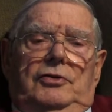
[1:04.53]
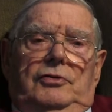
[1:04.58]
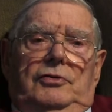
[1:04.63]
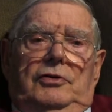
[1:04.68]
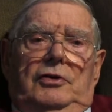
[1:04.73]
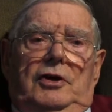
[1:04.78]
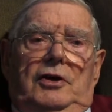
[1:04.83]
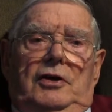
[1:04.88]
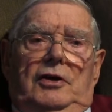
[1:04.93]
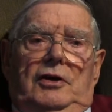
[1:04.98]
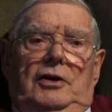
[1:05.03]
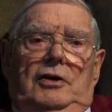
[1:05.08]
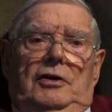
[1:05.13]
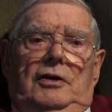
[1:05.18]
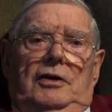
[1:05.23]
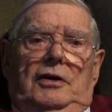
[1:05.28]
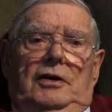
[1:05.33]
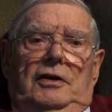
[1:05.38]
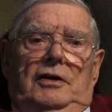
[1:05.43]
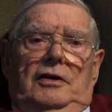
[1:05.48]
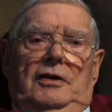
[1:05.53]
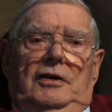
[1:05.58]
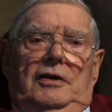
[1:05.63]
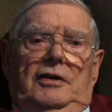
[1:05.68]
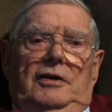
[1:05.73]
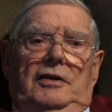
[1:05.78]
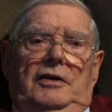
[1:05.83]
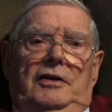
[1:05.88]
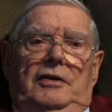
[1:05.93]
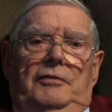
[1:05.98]
to a, uh, a,
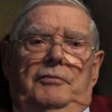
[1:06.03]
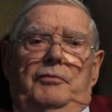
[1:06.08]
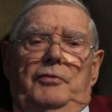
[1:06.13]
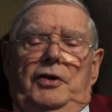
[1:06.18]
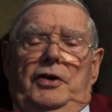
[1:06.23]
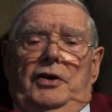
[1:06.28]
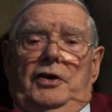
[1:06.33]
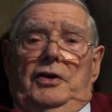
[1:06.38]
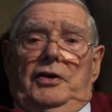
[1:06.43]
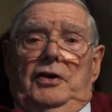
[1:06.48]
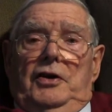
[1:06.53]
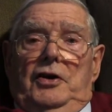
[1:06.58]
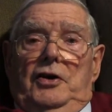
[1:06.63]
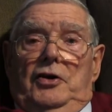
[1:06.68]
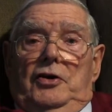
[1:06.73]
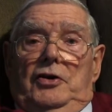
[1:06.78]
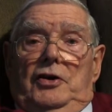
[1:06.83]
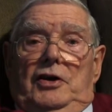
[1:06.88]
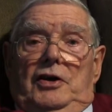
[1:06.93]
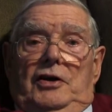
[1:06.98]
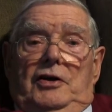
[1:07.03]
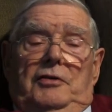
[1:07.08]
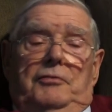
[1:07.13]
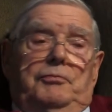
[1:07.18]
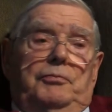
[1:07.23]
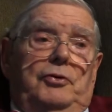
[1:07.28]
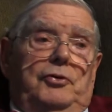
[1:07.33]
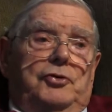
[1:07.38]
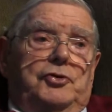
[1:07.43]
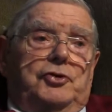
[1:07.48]
uh, a mere
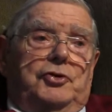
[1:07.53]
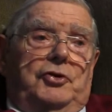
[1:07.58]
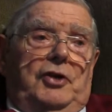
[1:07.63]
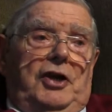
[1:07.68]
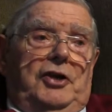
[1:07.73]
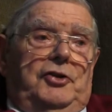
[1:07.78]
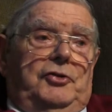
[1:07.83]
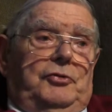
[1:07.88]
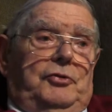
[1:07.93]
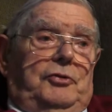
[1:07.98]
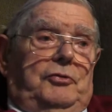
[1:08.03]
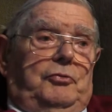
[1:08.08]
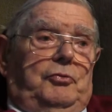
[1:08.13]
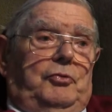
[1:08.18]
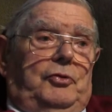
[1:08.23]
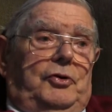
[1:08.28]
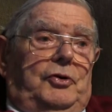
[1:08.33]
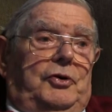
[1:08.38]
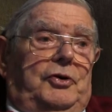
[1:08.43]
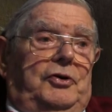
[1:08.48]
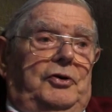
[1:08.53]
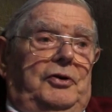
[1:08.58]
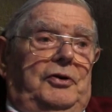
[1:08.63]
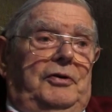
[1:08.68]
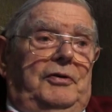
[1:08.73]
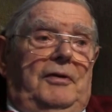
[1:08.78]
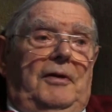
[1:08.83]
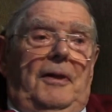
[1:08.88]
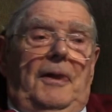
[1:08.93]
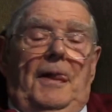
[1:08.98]
postgraduate worker.
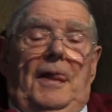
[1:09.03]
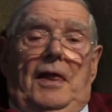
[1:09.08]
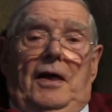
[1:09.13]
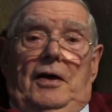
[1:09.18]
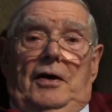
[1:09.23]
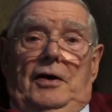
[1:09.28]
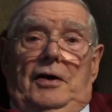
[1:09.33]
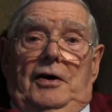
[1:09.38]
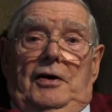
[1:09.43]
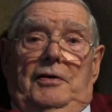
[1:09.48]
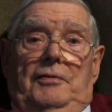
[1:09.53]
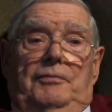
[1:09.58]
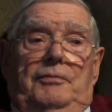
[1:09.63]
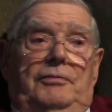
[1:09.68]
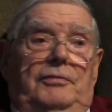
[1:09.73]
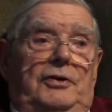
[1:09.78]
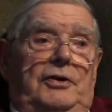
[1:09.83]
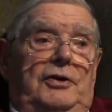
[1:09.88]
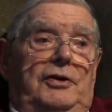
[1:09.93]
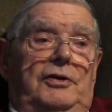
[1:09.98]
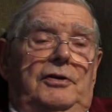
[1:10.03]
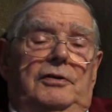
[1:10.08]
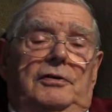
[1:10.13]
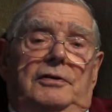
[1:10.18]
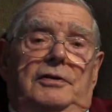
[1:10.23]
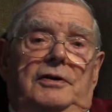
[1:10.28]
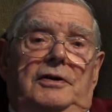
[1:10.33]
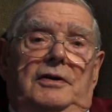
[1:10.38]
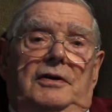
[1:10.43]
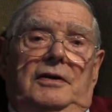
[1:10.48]

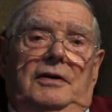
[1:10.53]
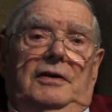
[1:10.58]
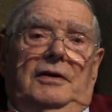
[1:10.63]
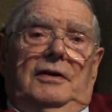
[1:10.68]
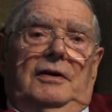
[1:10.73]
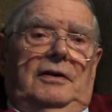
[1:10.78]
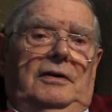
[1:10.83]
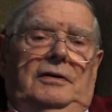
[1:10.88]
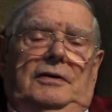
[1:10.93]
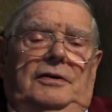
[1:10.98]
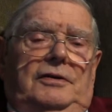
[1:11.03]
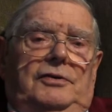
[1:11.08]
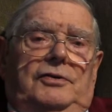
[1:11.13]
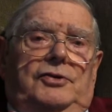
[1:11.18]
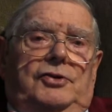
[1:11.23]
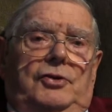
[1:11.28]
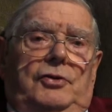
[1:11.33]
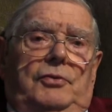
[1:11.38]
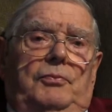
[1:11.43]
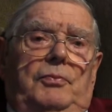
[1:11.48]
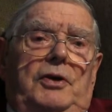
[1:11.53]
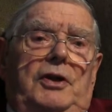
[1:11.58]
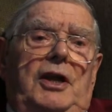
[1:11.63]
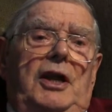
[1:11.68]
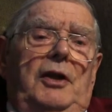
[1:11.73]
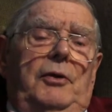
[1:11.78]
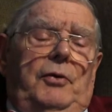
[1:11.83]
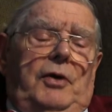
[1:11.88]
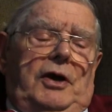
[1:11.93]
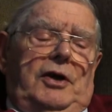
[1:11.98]
and so, but
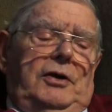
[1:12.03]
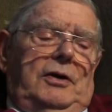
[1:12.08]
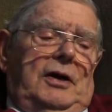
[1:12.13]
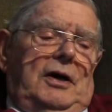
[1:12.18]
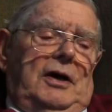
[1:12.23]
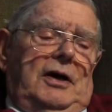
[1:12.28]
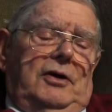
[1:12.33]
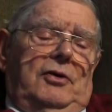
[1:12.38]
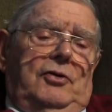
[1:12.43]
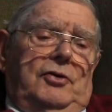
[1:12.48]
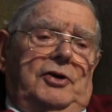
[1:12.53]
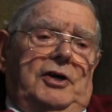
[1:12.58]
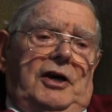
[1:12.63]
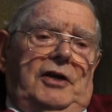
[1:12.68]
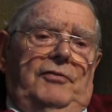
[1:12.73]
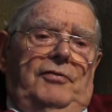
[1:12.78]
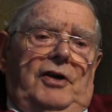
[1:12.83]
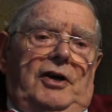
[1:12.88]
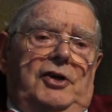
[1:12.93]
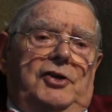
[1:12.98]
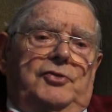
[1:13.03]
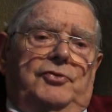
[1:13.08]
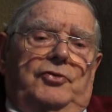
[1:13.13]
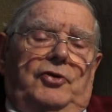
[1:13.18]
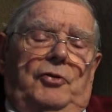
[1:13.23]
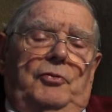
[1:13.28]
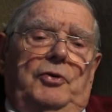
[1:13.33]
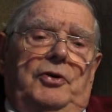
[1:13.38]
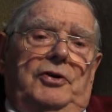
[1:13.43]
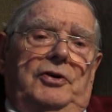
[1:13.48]
anyway, I got advice
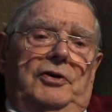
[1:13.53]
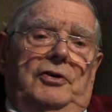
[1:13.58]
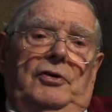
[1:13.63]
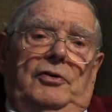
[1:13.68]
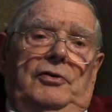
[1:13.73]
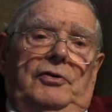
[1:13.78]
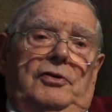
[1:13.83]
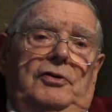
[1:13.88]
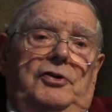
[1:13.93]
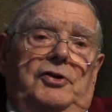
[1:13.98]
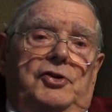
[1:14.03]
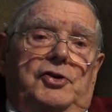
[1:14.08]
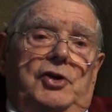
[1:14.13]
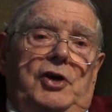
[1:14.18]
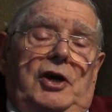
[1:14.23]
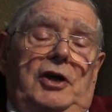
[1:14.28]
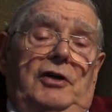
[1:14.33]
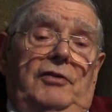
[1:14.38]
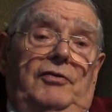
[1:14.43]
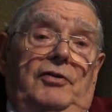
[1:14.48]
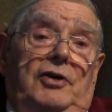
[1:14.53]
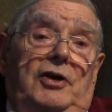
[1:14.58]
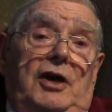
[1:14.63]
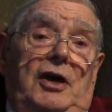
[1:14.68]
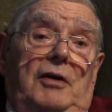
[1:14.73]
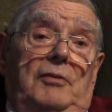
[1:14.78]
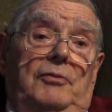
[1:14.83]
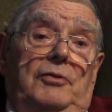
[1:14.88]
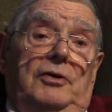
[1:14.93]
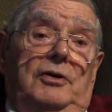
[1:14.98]
from her on the design of the
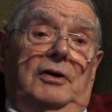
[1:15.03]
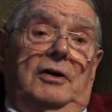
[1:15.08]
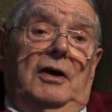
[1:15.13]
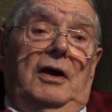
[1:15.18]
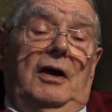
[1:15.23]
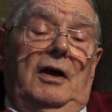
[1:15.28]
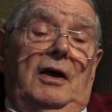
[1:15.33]
camera.